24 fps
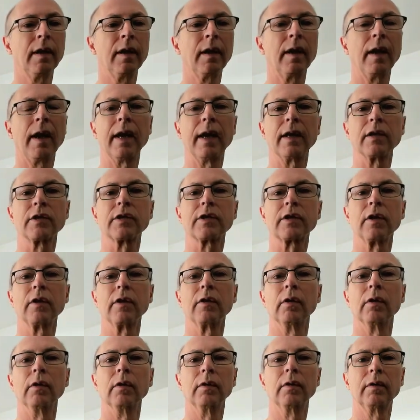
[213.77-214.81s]

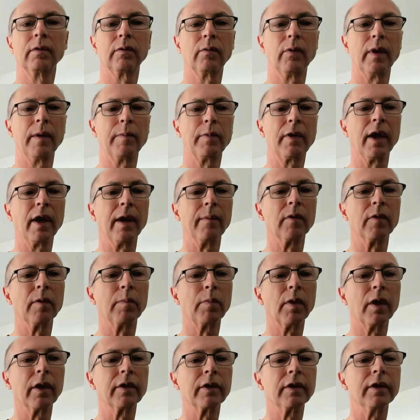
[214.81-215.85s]
external webcam that
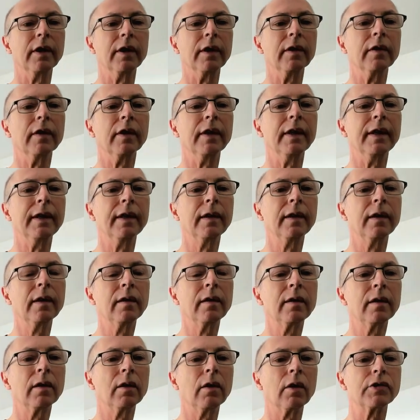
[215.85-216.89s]
plugged in the
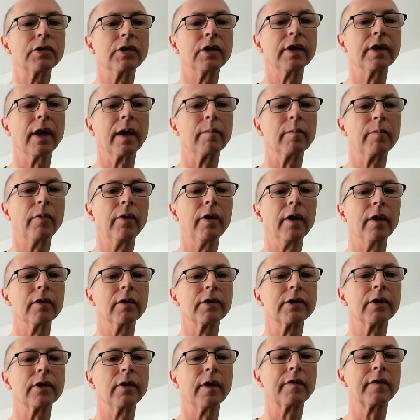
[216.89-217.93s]
Logitech Brio.
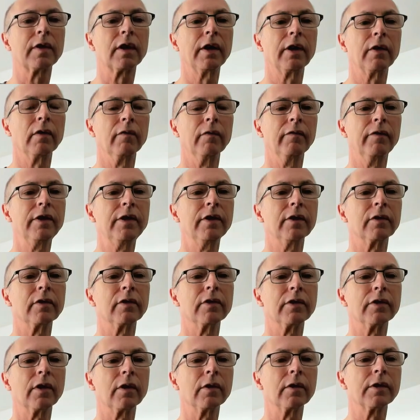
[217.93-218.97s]
So you have to click on video
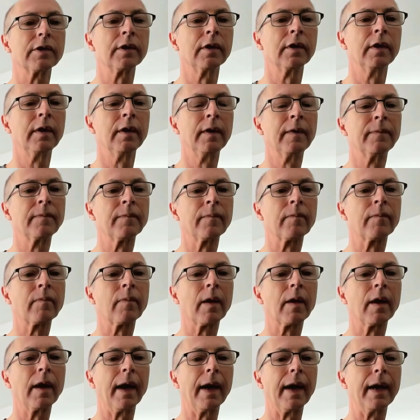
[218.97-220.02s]
controls,
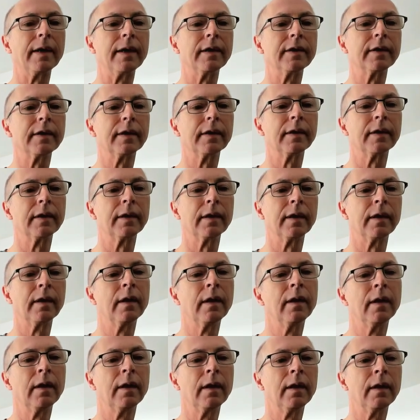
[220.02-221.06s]
and
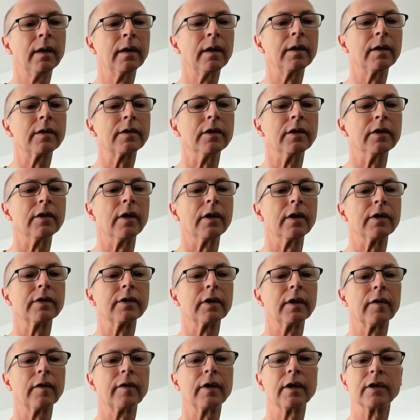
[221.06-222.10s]
that's interesting,
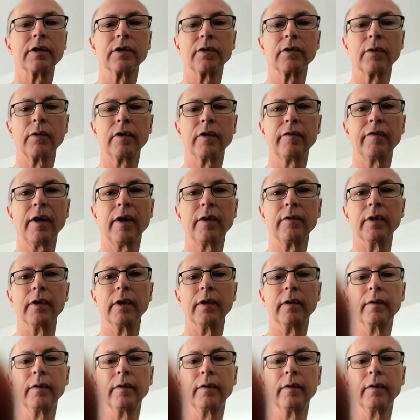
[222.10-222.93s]
it thinks it's already found it.